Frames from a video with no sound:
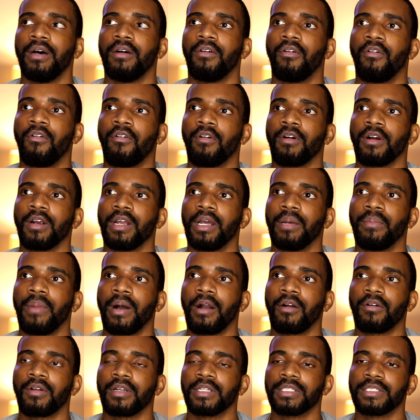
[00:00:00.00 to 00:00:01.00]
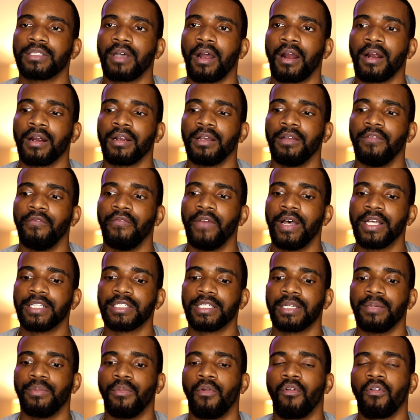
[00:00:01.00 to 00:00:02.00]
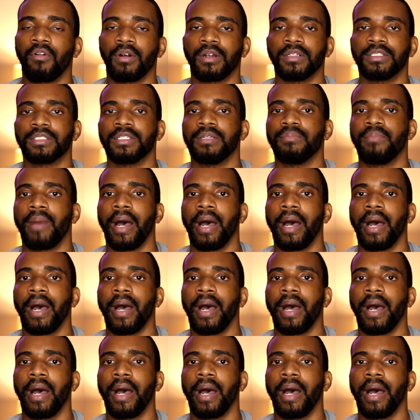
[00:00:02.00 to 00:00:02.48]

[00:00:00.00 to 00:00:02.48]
Or am I going to start investing more into